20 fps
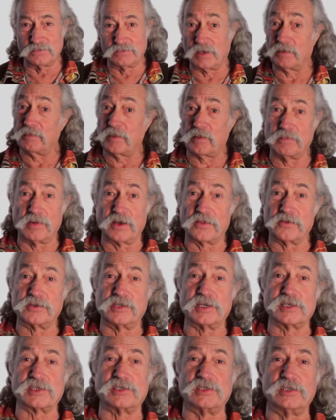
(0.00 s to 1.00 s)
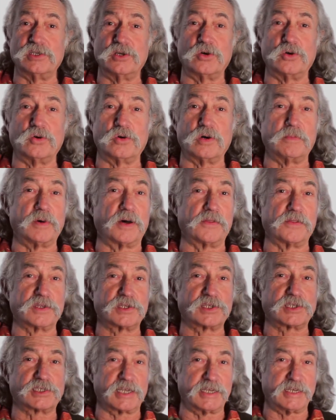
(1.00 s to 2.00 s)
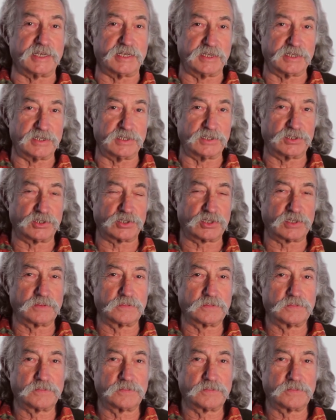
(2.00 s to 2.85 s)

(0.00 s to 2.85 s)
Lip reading: but me mother doesn't know I'm on the stage.